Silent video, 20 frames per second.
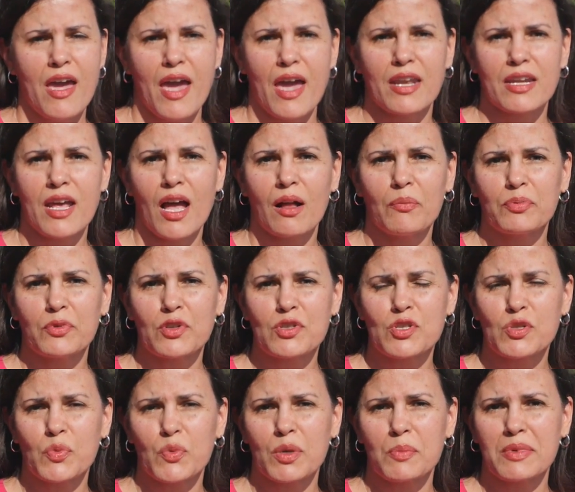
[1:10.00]
and help
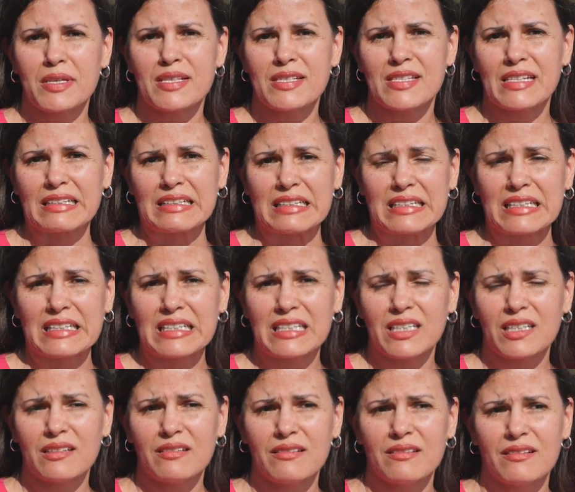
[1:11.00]
those women in
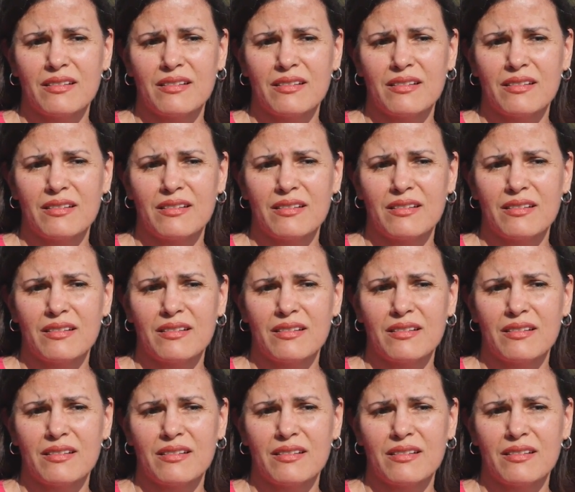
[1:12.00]
need.